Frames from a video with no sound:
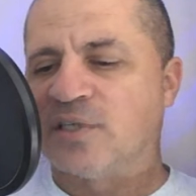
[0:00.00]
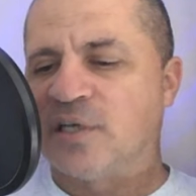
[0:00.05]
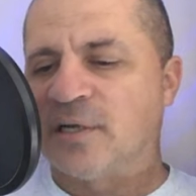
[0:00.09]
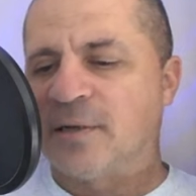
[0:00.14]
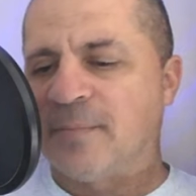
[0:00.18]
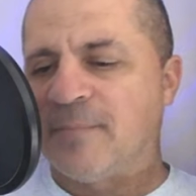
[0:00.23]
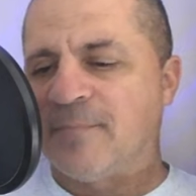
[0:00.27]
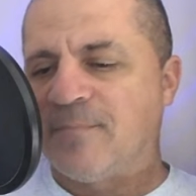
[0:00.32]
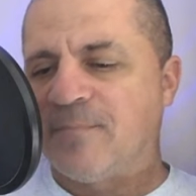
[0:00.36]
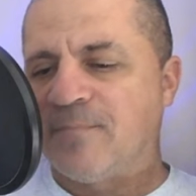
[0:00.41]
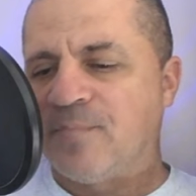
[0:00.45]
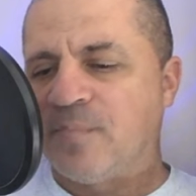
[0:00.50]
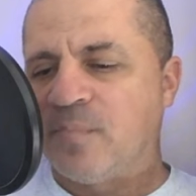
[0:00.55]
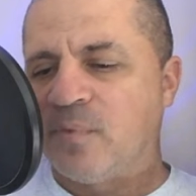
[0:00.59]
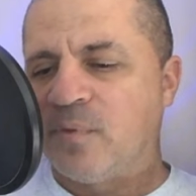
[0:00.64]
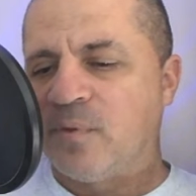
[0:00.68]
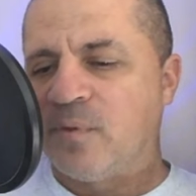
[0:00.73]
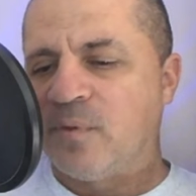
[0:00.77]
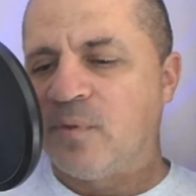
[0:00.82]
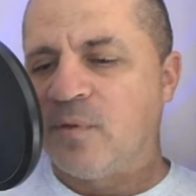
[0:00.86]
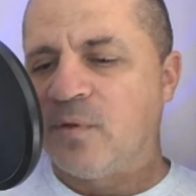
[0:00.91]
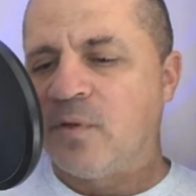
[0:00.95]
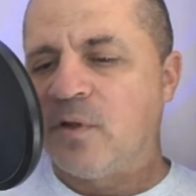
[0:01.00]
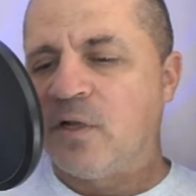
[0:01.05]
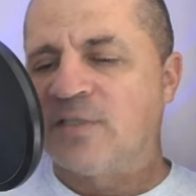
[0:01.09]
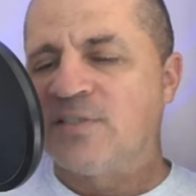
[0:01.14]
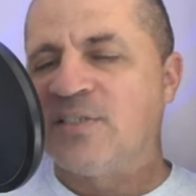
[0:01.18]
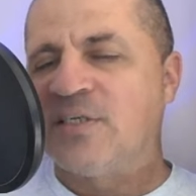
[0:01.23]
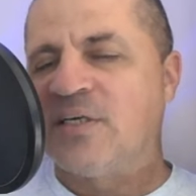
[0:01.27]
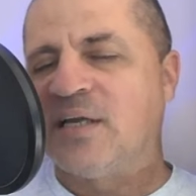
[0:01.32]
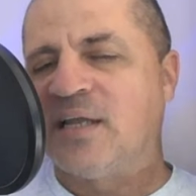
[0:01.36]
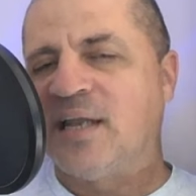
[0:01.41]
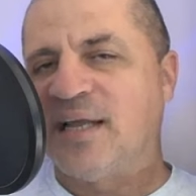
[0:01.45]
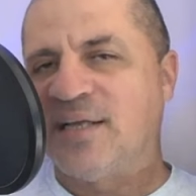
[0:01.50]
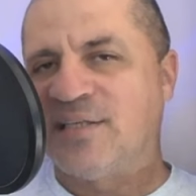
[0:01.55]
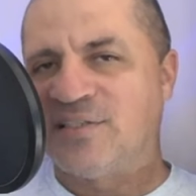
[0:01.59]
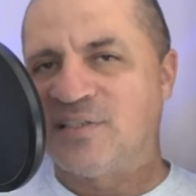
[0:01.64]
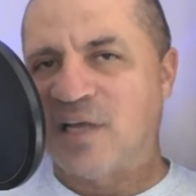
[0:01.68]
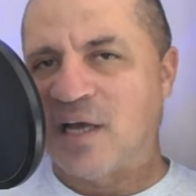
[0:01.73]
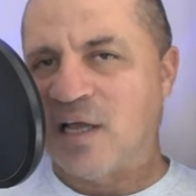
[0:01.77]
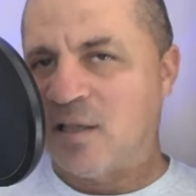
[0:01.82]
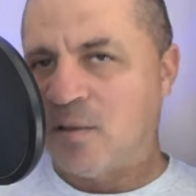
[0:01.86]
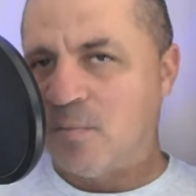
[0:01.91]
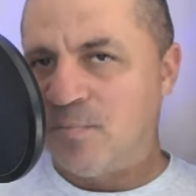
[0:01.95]
a a TNA
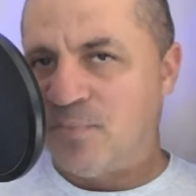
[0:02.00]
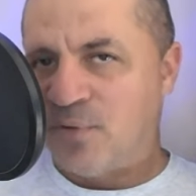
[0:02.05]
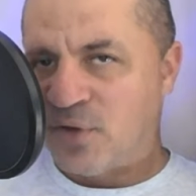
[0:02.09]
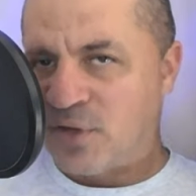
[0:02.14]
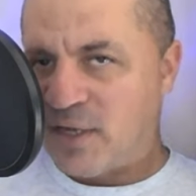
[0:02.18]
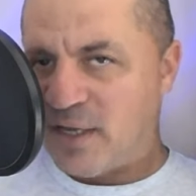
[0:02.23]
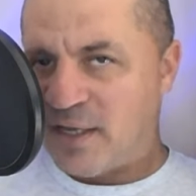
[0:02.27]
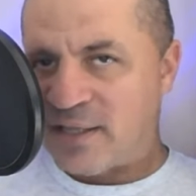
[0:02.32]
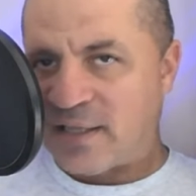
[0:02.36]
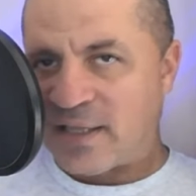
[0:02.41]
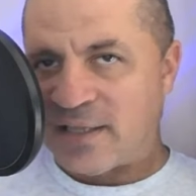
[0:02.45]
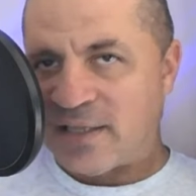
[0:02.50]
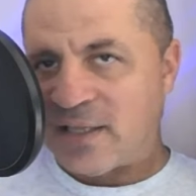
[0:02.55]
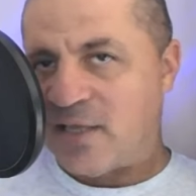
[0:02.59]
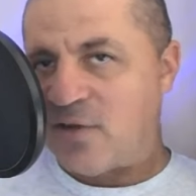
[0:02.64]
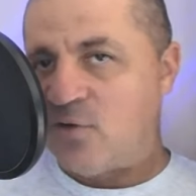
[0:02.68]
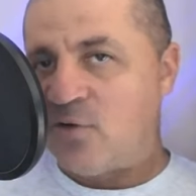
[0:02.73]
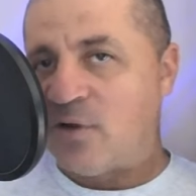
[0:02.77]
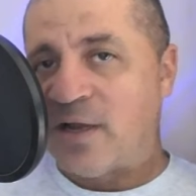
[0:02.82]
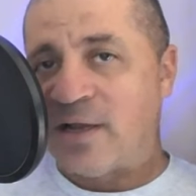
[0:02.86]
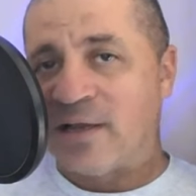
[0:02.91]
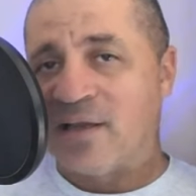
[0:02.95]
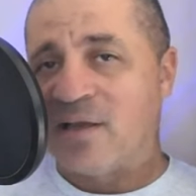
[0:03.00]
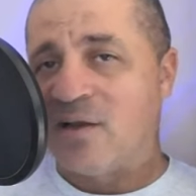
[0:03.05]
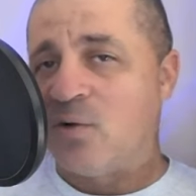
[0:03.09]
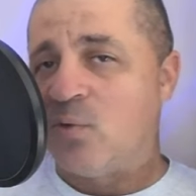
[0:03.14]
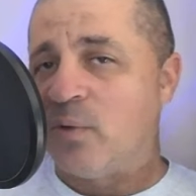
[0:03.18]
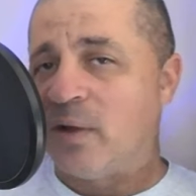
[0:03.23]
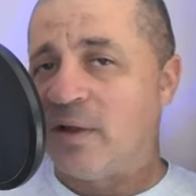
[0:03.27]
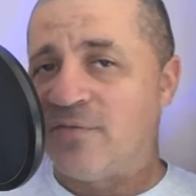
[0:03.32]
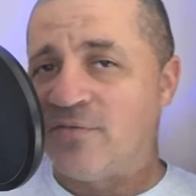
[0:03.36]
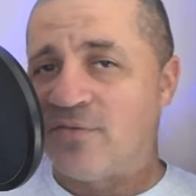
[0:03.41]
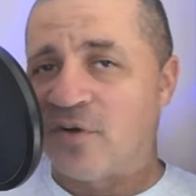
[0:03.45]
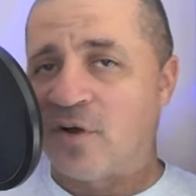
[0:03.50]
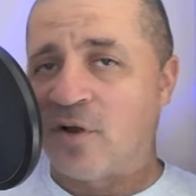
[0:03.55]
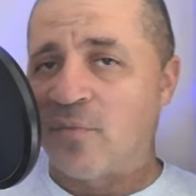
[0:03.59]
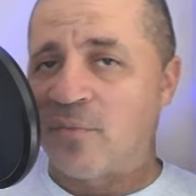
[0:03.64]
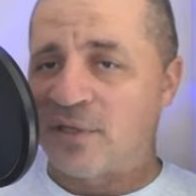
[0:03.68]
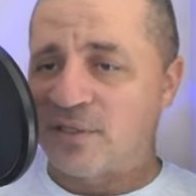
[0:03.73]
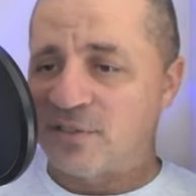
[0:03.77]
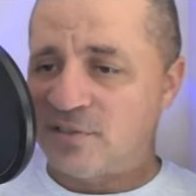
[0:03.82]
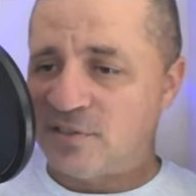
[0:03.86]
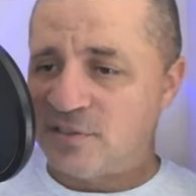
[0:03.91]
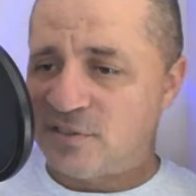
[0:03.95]
style of booking that they do not get away from.
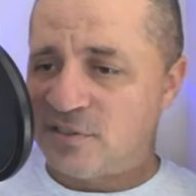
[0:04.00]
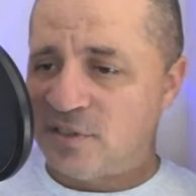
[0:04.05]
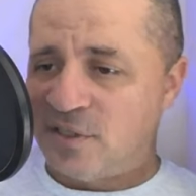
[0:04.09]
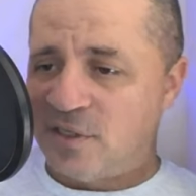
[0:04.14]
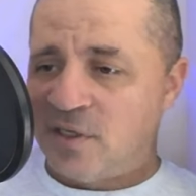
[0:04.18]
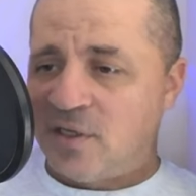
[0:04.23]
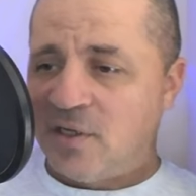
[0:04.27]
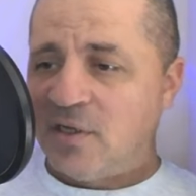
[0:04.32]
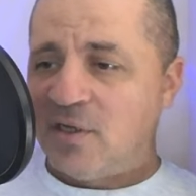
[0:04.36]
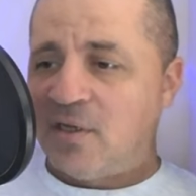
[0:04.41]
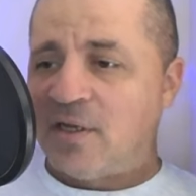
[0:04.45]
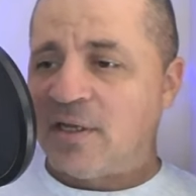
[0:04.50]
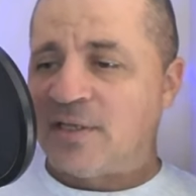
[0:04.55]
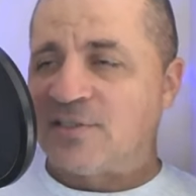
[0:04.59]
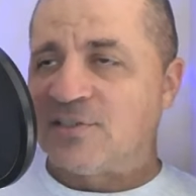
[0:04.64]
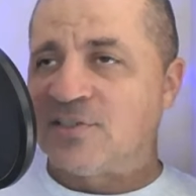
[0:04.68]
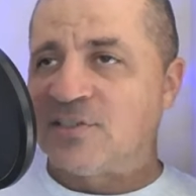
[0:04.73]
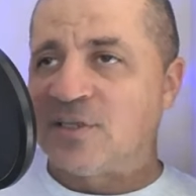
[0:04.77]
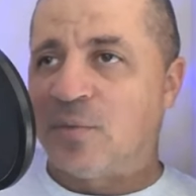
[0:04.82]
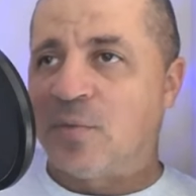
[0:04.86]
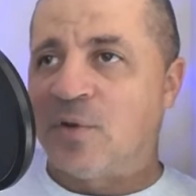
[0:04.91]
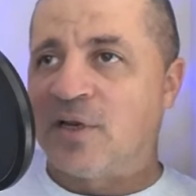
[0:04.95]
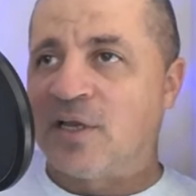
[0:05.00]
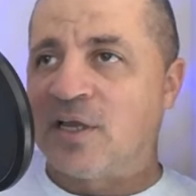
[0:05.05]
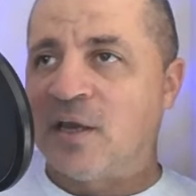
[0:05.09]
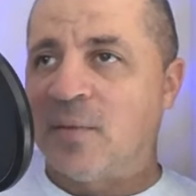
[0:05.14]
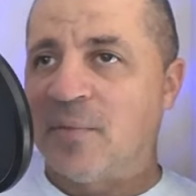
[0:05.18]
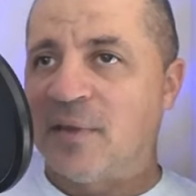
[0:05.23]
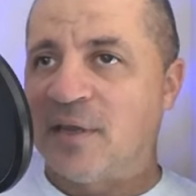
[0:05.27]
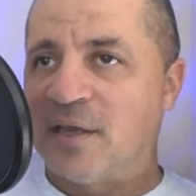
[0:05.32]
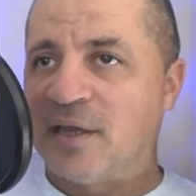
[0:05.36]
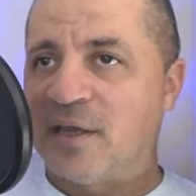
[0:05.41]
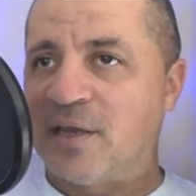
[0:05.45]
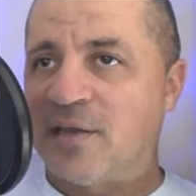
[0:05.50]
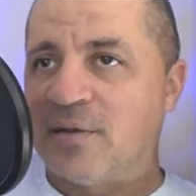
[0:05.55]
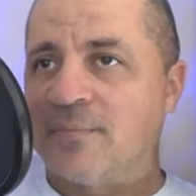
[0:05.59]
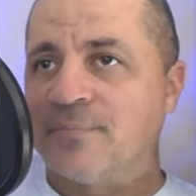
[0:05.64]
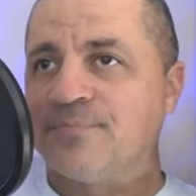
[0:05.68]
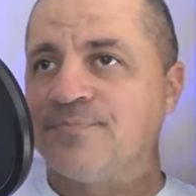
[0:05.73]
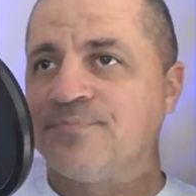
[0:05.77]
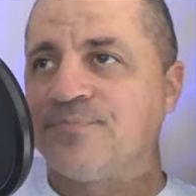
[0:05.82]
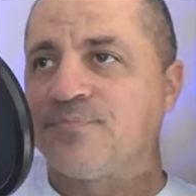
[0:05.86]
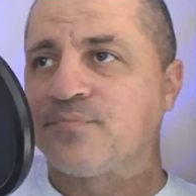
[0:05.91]
It's it's someone coming in,